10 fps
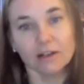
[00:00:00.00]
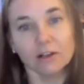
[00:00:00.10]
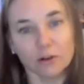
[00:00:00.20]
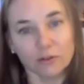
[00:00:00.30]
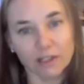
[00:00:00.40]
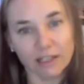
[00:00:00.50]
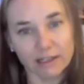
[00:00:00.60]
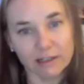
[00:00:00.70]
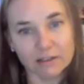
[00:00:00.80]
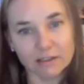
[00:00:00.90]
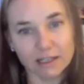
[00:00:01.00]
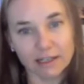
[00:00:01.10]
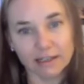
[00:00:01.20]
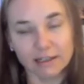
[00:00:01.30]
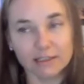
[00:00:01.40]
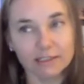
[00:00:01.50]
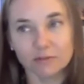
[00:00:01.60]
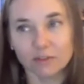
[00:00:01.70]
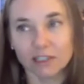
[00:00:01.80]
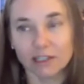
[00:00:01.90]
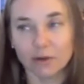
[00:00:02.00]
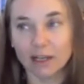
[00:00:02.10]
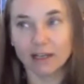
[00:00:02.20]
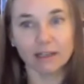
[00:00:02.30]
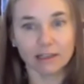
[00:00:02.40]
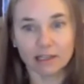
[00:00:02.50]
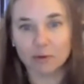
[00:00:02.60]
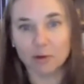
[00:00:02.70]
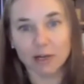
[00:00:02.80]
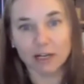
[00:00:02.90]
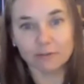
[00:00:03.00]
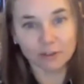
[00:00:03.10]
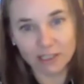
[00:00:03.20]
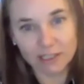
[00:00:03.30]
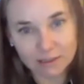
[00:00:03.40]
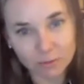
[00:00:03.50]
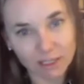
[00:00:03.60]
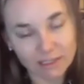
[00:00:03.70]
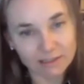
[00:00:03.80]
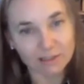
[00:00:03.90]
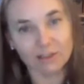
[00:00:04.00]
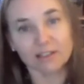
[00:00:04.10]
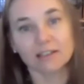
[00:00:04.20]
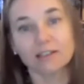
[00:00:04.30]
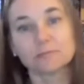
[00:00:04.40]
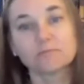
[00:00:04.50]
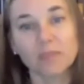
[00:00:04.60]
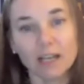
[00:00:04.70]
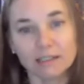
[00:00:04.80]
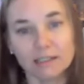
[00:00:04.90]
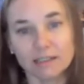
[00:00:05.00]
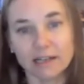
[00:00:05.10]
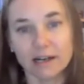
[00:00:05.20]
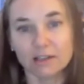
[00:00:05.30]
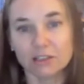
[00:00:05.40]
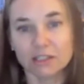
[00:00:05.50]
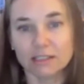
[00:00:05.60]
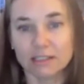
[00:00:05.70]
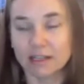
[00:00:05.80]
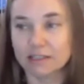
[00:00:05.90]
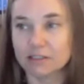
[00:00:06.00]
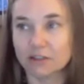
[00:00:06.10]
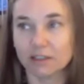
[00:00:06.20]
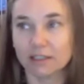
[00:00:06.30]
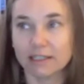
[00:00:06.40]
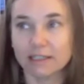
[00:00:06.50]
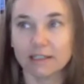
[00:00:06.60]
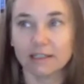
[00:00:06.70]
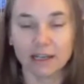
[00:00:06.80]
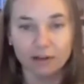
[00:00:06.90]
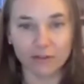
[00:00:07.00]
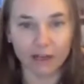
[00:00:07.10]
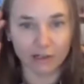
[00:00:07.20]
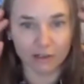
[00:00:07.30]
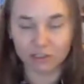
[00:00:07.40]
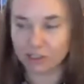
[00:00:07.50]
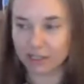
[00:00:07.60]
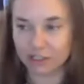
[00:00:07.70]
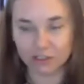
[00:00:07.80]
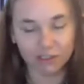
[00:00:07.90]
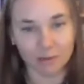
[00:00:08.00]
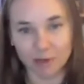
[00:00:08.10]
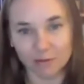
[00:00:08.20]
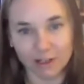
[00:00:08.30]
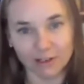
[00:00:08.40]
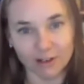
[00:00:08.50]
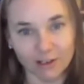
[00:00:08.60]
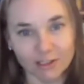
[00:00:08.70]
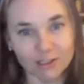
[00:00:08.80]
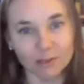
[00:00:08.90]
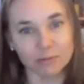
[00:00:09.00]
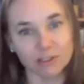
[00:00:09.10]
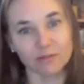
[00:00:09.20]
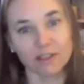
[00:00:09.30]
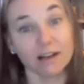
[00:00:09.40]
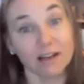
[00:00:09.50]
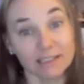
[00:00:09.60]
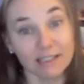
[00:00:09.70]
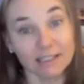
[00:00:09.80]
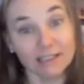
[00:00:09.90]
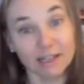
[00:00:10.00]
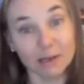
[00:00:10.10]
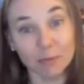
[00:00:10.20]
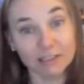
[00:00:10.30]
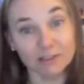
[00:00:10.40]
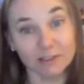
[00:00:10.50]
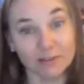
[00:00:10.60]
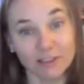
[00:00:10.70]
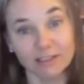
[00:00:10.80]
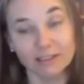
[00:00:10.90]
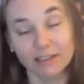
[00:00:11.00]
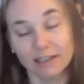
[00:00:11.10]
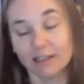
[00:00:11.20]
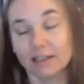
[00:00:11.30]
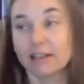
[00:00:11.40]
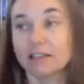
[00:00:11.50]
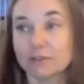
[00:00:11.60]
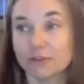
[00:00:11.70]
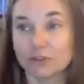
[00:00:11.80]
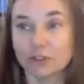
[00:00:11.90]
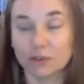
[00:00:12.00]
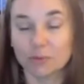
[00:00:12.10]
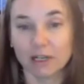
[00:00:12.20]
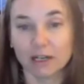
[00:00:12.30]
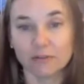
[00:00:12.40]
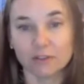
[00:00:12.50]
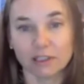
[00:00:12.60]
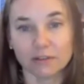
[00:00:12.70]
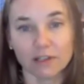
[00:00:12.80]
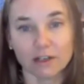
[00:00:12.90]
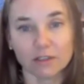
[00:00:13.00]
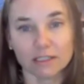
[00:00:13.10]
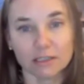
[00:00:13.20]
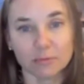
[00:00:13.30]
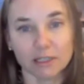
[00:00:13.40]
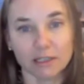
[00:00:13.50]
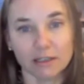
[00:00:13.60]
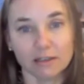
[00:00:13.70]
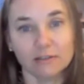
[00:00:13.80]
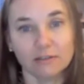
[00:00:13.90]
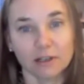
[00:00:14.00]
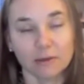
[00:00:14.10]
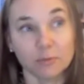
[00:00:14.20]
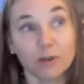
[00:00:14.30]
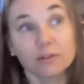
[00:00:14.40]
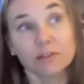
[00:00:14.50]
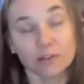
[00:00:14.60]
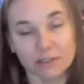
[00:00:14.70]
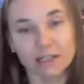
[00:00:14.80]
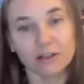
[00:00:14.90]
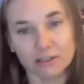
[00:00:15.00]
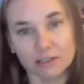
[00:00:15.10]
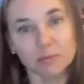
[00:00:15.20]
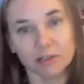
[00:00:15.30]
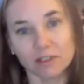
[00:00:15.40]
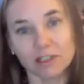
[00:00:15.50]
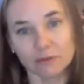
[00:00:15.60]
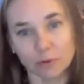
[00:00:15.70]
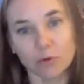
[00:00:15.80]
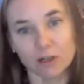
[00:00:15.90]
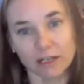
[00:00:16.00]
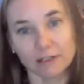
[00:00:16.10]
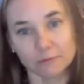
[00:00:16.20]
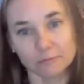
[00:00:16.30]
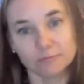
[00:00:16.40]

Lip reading: over the years. I didn't really know anything about mindfulness when I started as a psychologist, and I certainly didn't have higher education on my radar in terms of the context that I might serve in the future. But I've really found it to be both of those areas to be really rewarding.